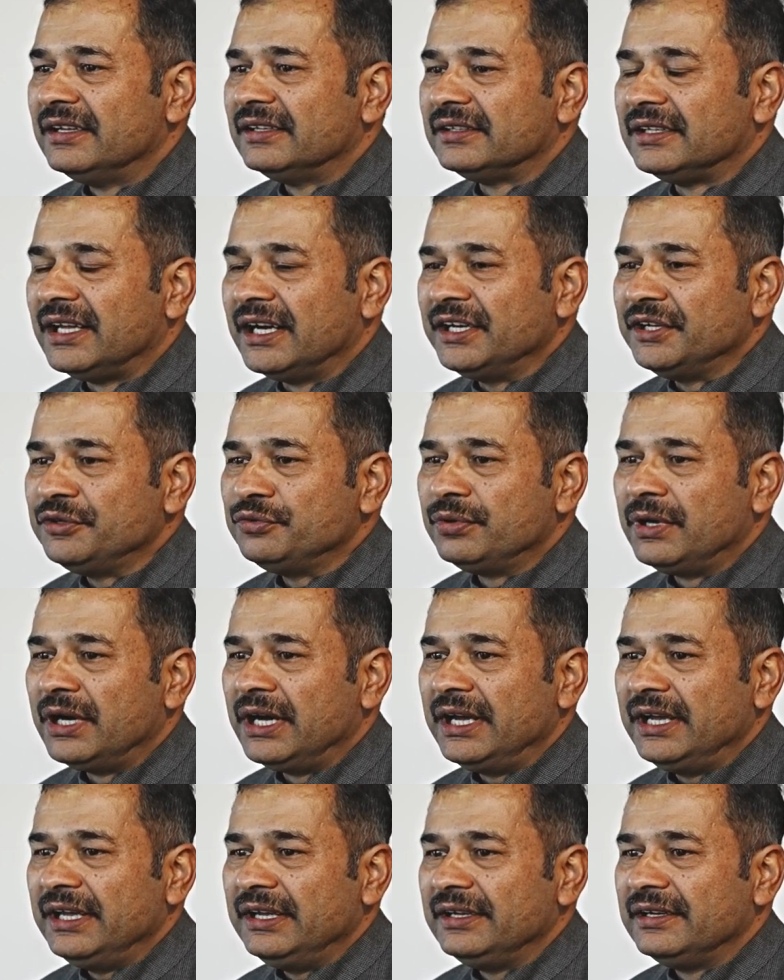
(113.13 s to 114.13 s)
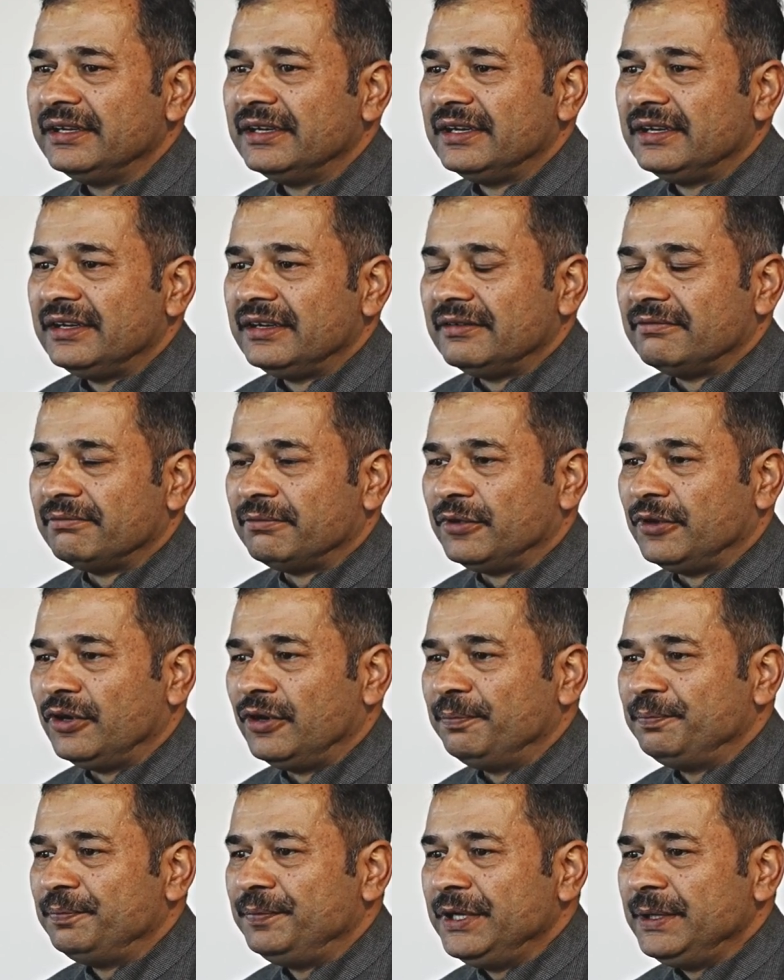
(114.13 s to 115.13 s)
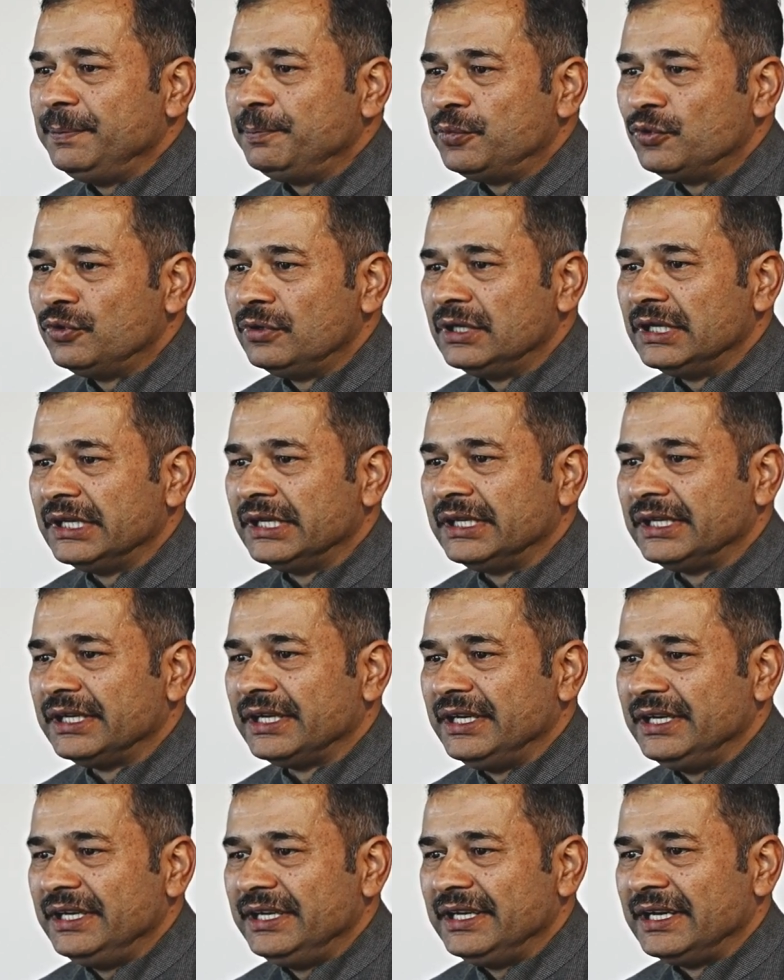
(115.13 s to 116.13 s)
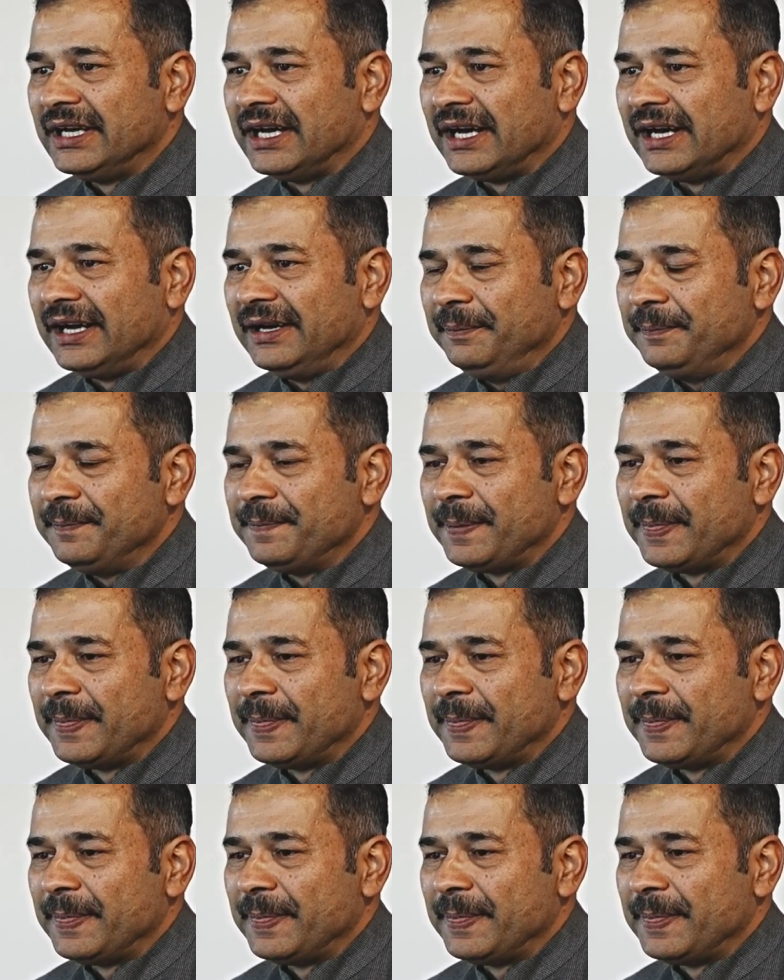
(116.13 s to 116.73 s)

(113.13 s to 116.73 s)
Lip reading: That is why for people in India